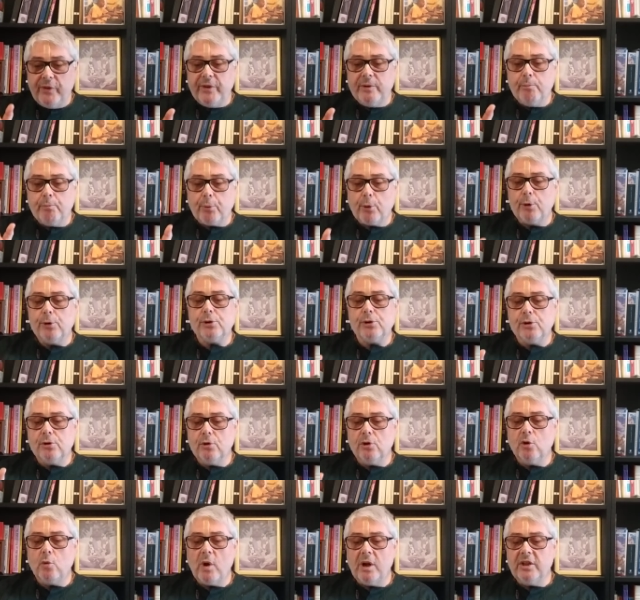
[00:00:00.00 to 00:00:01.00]

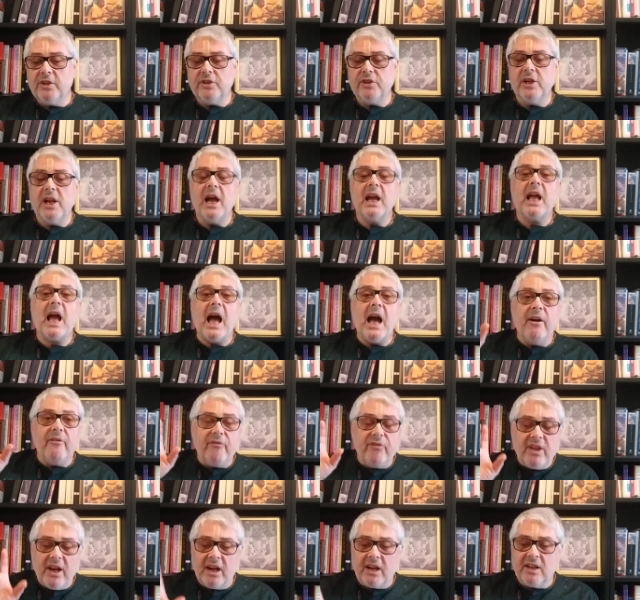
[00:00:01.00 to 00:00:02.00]
impersonal quality like
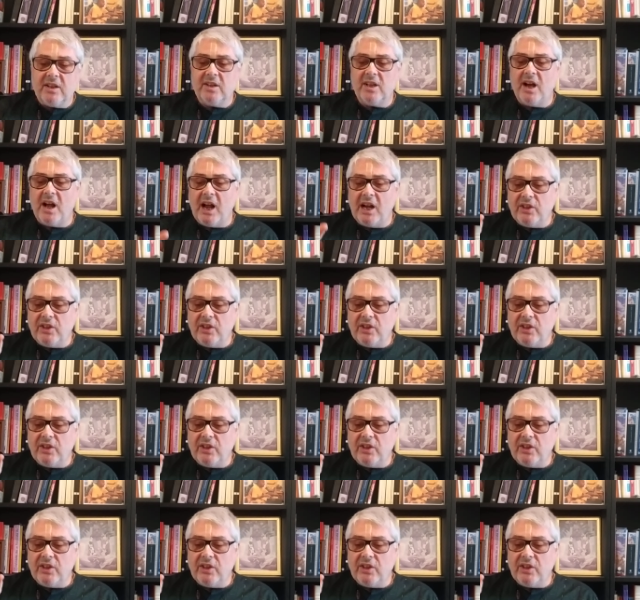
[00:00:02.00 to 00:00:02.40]
avyakta,